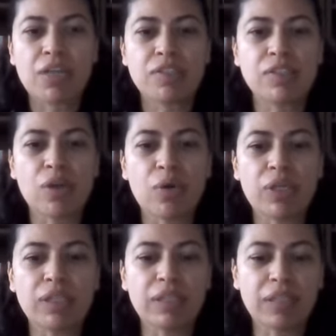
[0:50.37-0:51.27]
So
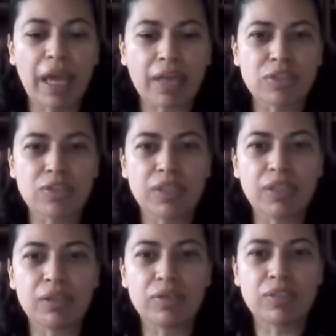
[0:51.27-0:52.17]
it actually
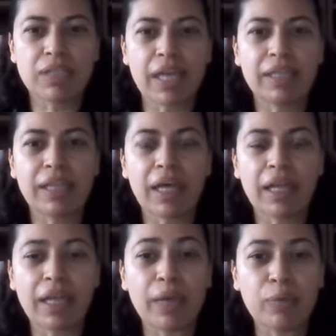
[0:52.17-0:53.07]
looks at
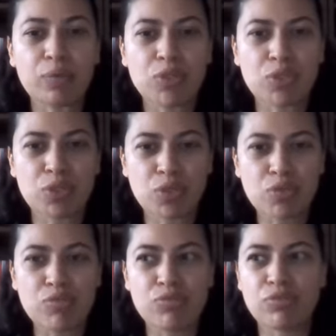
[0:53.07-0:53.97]
language
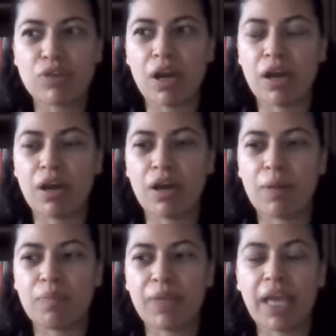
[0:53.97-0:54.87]
use
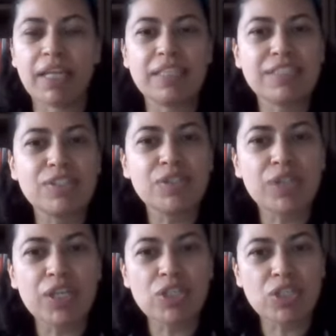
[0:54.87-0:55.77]
and its
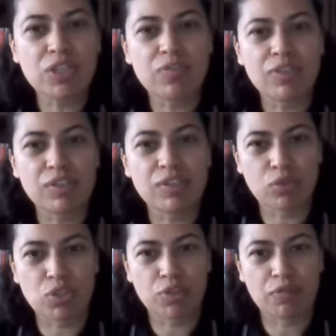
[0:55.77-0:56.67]
relation with
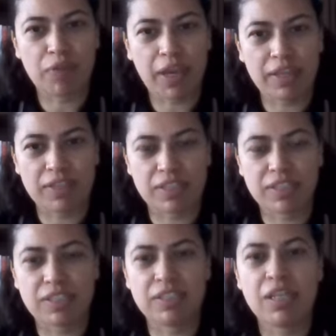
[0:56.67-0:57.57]
social
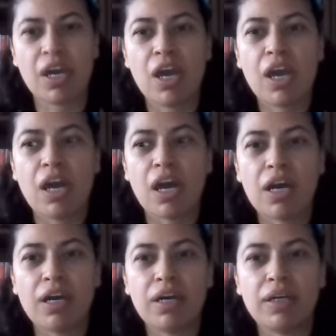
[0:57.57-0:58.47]
factors.
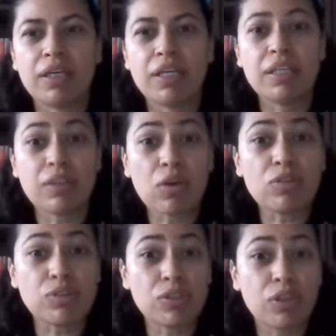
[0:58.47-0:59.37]
It
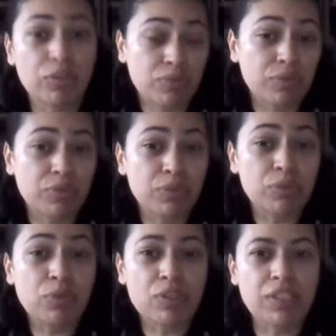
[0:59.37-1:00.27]
also
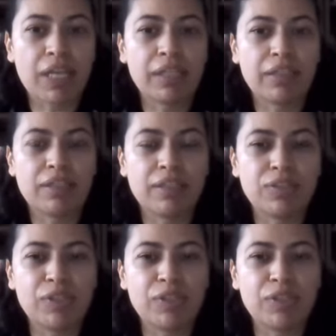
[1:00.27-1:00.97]
looks at the